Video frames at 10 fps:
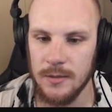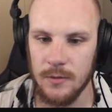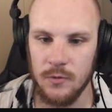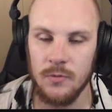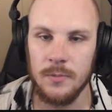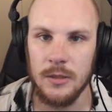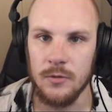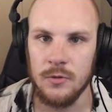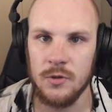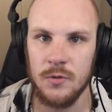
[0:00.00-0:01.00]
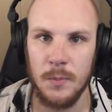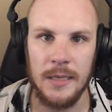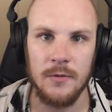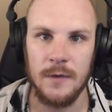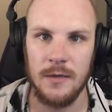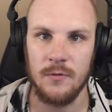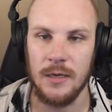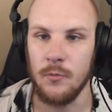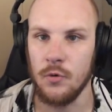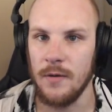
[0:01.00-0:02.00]
that could be used to make the
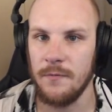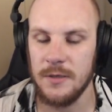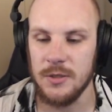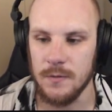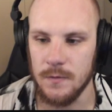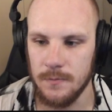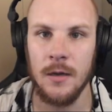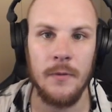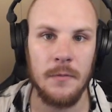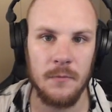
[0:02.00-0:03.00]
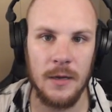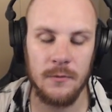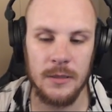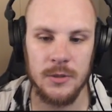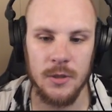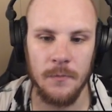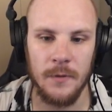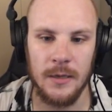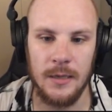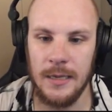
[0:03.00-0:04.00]
rendering more efficient. Now when rendering
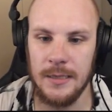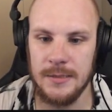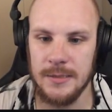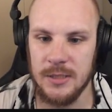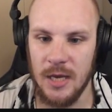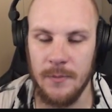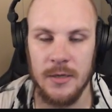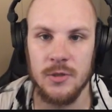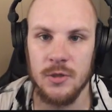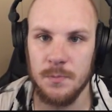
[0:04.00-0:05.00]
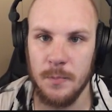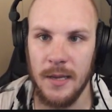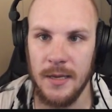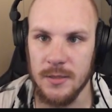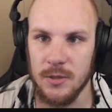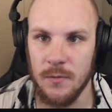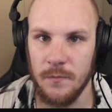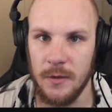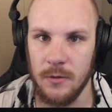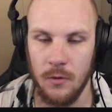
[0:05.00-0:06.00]
something, it is the same as just playing
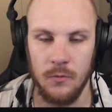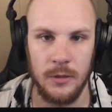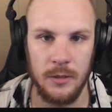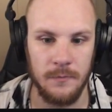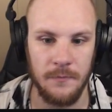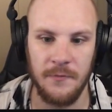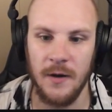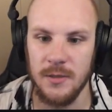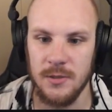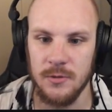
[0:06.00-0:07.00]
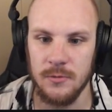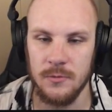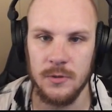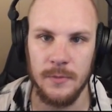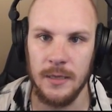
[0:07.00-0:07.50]
something, only faster to